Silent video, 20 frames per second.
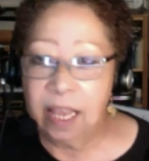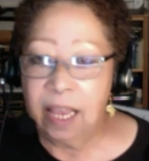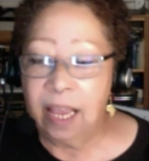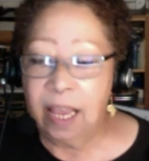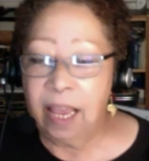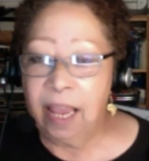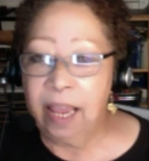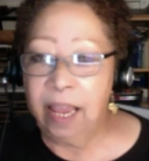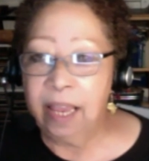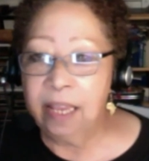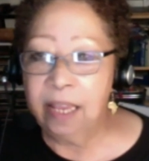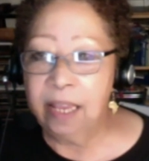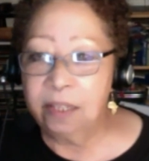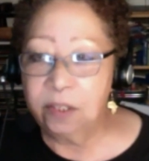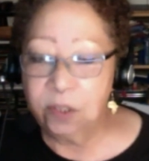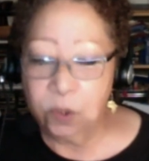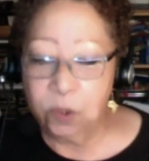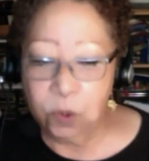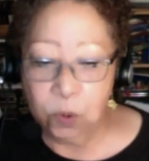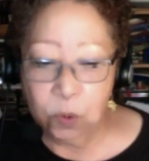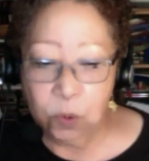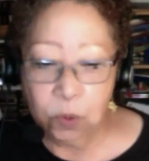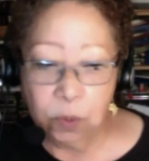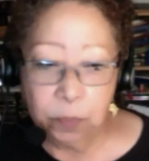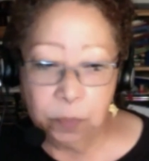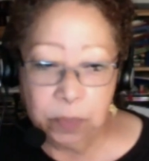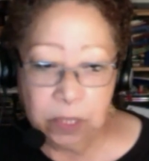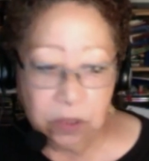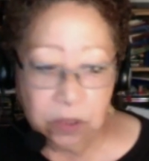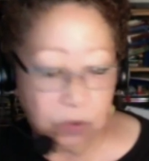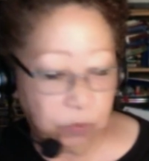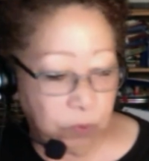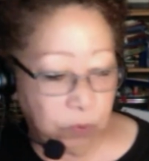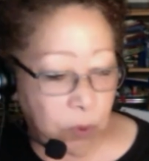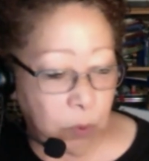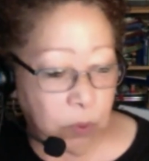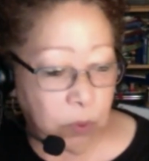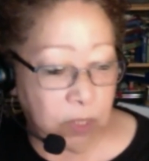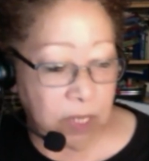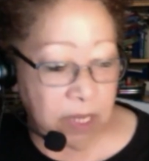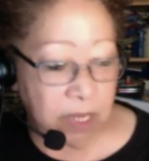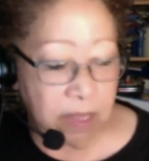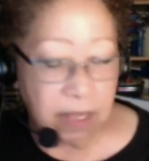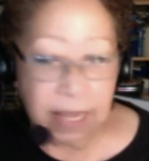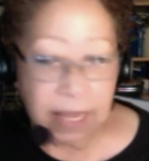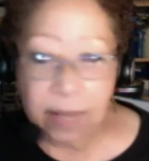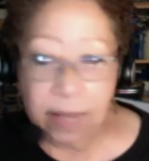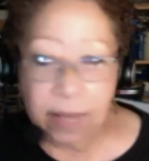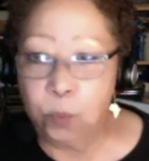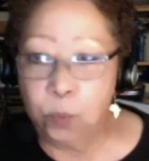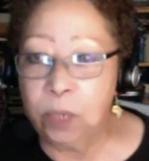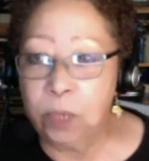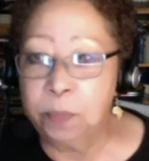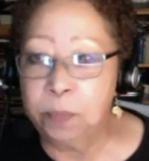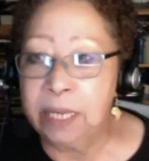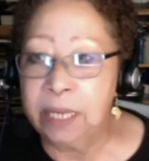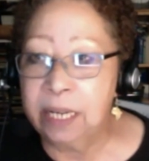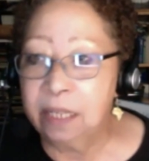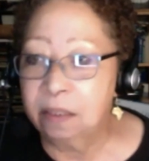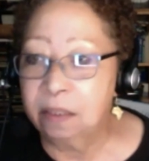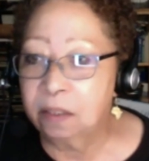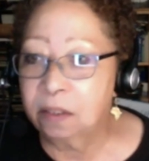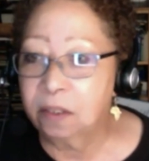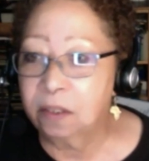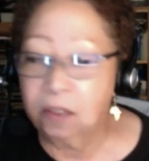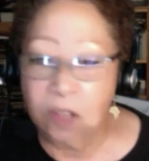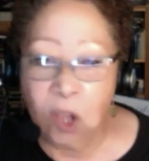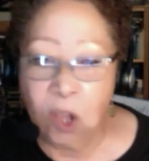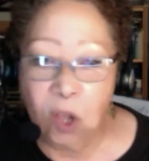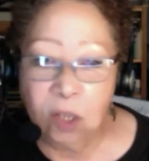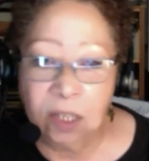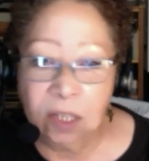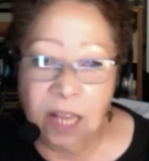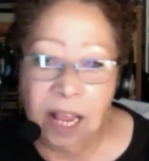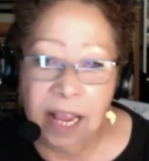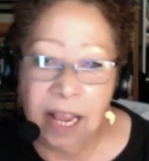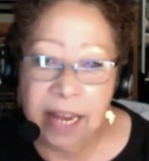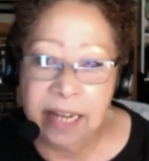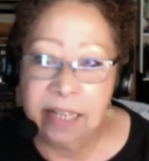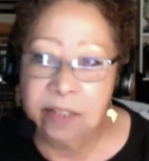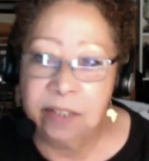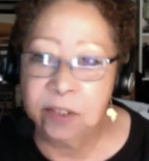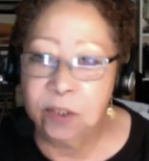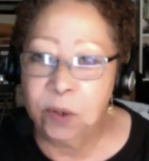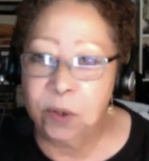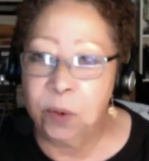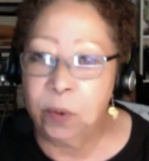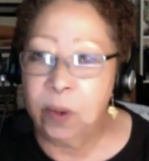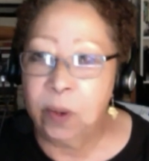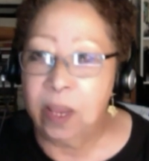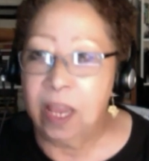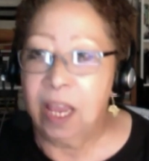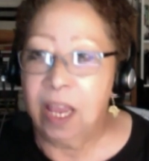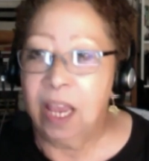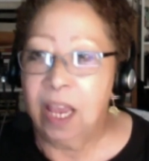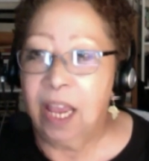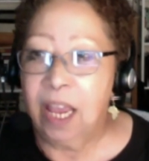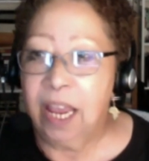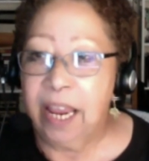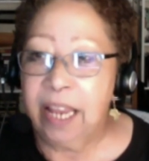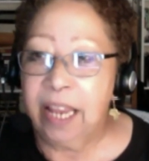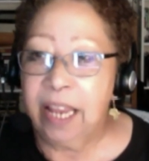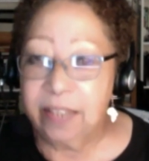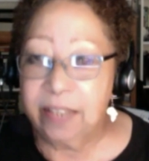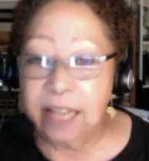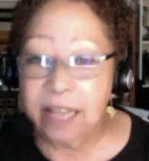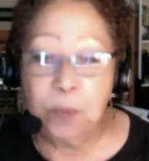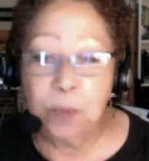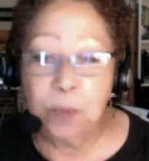And so the Beats wrote in that Whitman-esque long line. And so that's why